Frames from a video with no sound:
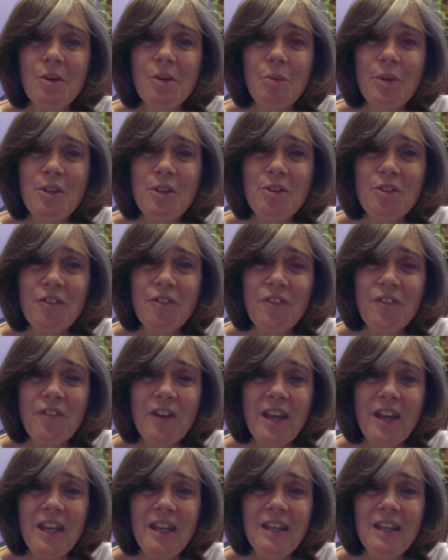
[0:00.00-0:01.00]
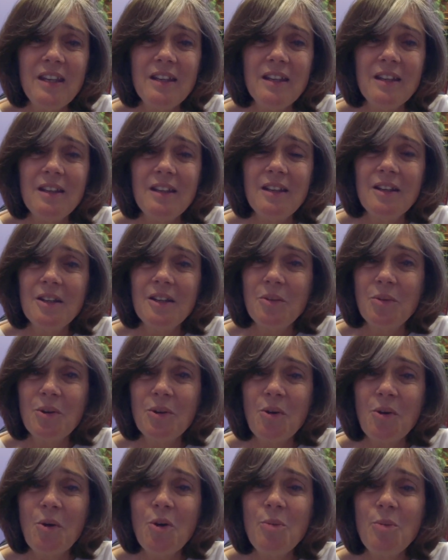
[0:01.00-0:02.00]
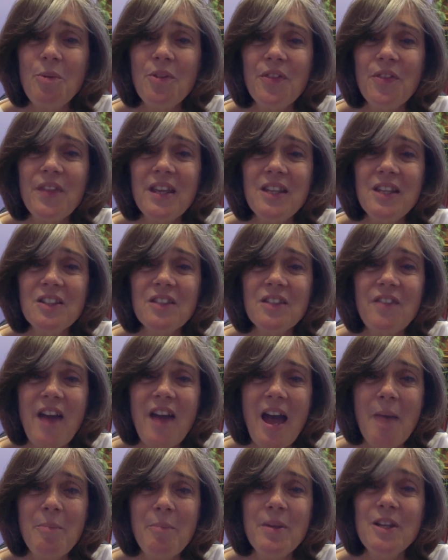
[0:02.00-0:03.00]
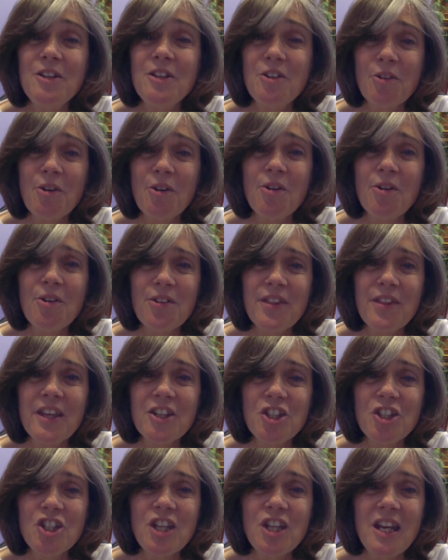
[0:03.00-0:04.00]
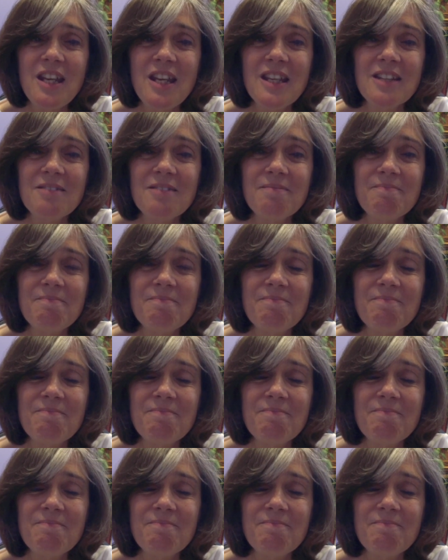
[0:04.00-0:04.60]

when you're afraid, when horrible things have happened and your earth has shaken?